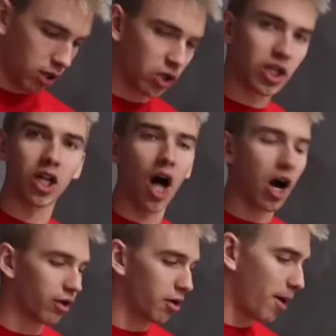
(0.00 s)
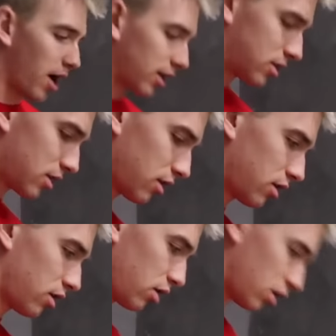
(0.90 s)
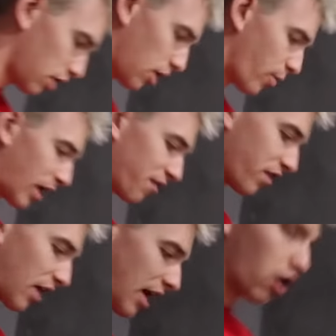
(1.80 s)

There's a lock on the box. We gotta figure out